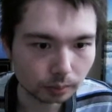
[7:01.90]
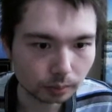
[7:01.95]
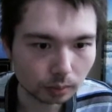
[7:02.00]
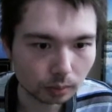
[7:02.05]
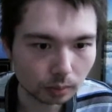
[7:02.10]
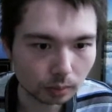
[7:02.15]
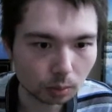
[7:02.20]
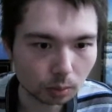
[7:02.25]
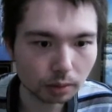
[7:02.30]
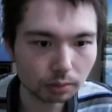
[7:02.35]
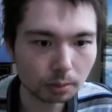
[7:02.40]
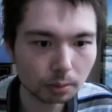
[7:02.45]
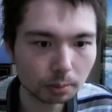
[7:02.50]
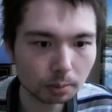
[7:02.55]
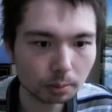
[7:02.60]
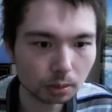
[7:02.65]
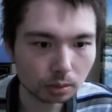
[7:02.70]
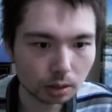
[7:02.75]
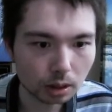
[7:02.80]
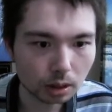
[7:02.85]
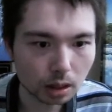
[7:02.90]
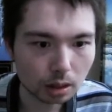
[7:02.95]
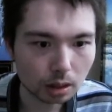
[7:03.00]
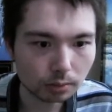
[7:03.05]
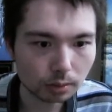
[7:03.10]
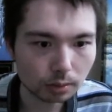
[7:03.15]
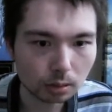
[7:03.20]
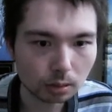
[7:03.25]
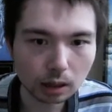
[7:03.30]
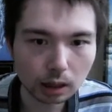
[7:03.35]
With the pawn on
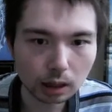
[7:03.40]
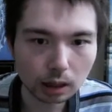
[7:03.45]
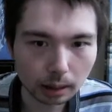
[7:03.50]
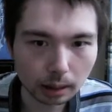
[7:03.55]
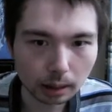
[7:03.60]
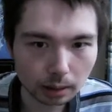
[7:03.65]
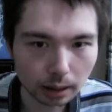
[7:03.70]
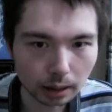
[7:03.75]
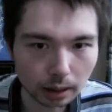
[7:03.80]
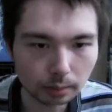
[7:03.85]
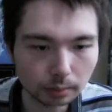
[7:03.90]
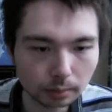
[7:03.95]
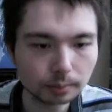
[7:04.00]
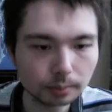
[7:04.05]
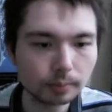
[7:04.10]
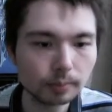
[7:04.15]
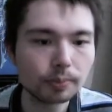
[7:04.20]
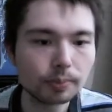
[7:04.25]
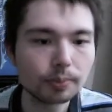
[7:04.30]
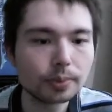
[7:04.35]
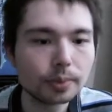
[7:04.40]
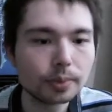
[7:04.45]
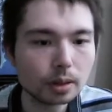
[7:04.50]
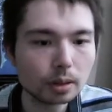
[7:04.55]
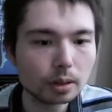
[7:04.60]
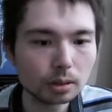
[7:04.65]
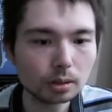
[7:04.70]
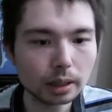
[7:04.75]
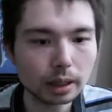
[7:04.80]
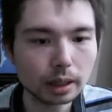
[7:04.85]
e4, clamp down
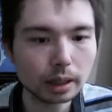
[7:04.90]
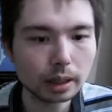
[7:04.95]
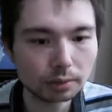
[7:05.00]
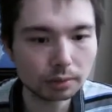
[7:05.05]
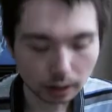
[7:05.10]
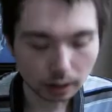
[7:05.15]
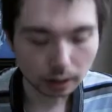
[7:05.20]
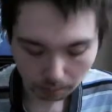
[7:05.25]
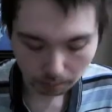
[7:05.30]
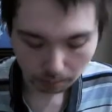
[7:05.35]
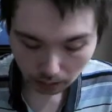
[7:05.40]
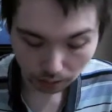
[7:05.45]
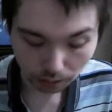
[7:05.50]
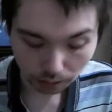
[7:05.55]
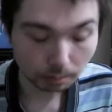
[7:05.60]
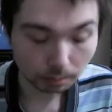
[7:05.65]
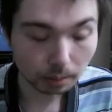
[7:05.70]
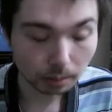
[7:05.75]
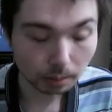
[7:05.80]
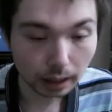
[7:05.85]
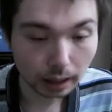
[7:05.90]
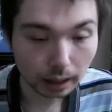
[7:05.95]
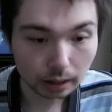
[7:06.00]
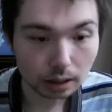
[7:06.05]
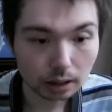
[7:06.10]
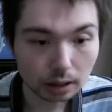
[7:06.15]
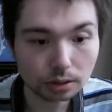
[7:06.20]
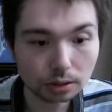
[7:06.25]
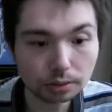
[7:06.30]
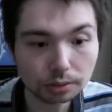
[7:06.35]
on f5, because black
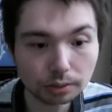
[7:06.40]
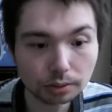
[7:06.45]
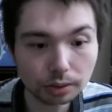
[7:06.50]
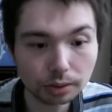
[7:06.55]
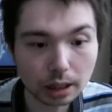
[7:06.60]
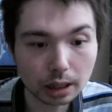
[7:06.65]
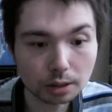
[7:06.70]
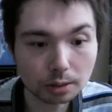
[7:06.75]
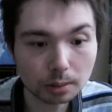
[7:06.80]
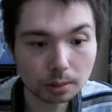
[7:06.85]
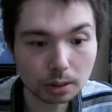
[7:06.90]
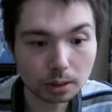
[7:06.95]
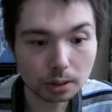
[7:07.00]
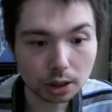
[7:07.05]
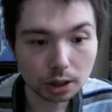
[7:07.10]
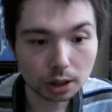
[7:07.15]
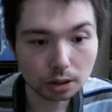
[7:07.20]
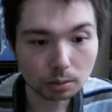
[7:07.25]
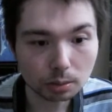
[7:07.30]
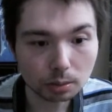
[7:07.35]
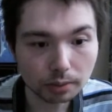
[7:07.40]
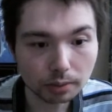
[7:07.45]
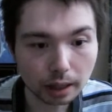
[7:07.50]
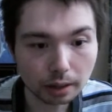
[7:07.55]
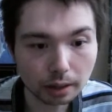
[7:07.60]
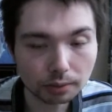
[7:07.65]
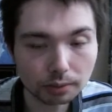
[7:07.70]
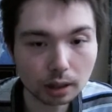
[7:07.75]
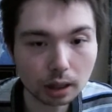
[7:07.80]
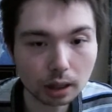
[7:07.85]
needs to free his position with
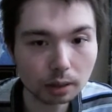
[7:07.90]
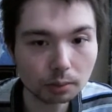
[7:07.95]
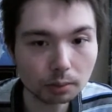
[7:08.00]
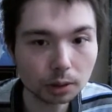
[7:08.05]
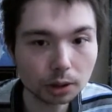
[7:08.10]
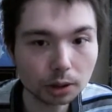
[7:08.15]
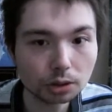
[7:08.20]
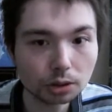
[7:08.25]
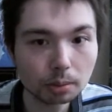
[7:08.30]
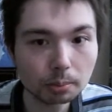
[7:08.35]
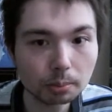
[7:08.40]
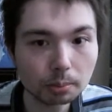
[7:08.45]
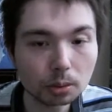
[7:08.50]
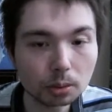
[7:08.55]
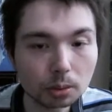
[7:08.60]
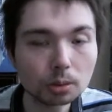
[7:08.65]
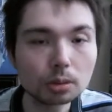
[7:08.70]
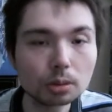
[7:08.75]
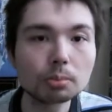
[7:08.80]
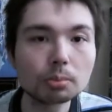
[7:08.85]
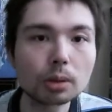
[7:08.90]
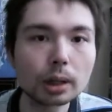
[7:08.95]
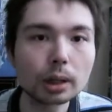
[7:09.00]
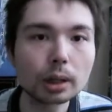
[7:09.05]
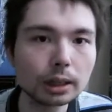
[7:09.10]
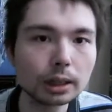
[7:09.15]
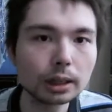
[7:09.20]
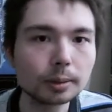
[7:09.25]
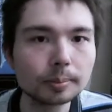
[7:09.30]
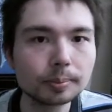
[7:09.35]
f5, which is a pawn
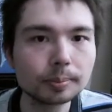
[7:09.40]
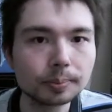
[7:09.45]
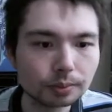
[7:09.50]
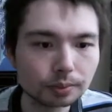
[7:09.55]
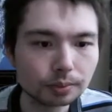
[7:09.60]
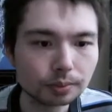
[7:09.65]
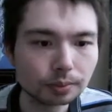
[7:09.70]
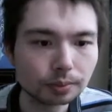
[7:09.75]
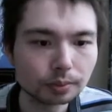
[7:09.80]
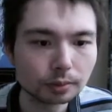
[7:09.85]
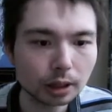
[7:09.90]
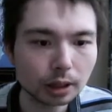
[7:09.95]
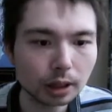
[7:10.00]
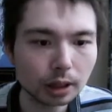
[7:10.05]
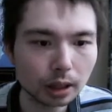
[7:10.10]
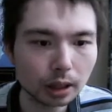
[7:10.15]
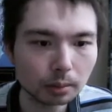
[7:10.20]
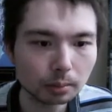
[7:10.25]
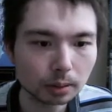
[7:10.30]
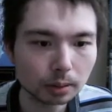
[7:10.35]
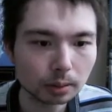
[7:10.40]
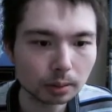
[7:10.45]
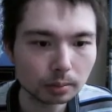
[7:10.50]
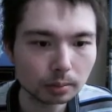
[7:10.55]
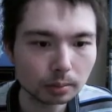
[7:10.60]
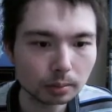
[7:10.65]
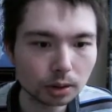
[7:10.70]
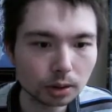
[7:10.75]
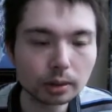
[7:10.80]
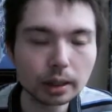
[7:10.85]
break. King up,
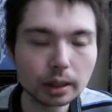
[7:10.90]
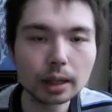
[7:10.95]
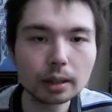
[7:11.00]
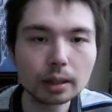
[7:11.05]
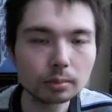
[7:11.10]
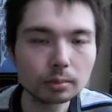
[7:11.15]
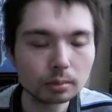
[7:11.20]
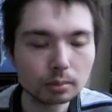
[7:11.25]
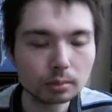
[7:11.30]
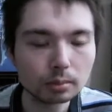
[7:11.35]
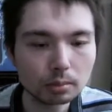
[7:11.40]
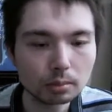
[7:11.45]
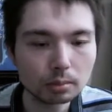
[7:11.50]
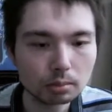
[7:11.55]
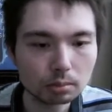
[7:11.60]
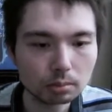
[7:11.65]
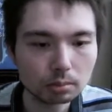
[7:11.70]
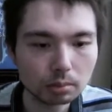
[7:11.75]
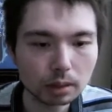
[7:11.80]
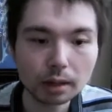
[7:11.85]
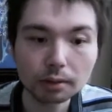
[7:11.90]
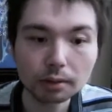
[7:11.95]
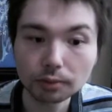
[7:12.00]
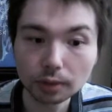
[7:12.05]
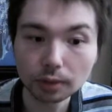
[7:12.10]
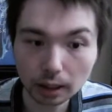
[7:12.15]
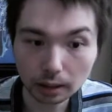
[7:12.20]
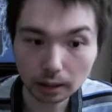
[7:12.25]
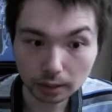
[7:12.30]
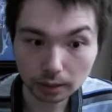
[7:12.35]
so then
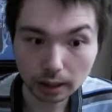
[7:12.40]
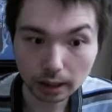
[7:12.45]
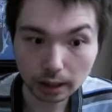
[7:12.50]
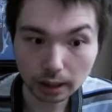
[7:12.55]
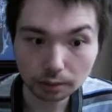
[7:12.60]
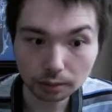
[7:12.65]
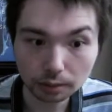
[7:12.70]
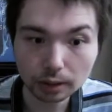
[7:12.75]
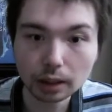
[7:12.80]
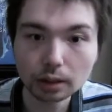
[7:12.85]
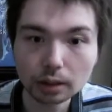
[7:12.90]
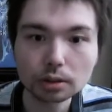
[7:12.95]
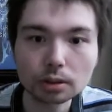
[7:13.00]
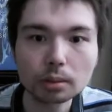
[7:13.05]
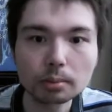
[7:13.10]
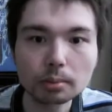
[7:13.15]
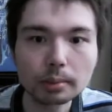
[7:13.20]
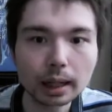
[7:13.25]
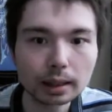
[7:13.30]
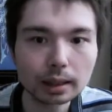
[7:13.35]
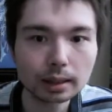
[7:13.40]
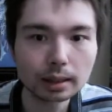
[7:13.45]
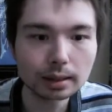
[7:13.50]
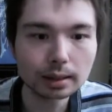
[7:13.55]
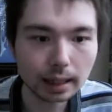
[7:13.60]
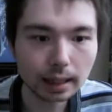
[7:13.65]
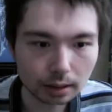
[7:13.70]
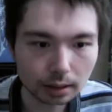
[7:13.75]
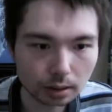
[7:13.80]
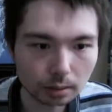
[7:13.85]
f5 is now a threat, so Magnus
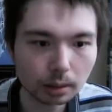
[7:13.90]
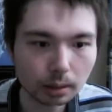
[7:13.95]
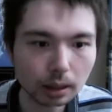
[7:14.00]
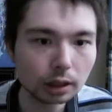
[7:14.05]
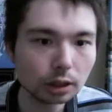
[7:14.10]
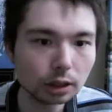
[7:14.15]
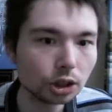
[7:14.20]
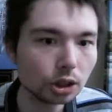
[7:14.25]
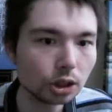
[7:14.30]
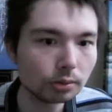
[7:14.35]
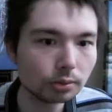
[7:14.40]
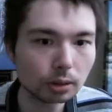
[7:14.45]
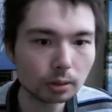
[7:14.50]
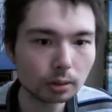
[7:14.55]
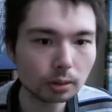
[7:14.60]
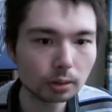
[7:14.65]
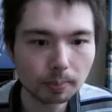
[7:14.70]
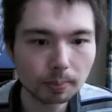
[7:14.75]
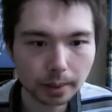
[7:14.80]
has to play g4.